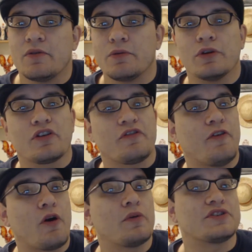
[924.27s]
We will look
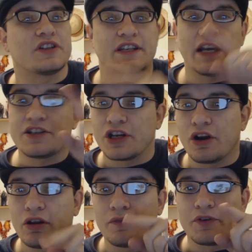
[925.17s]
forward to catching
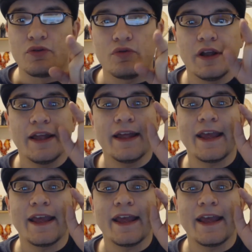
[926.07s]
all of you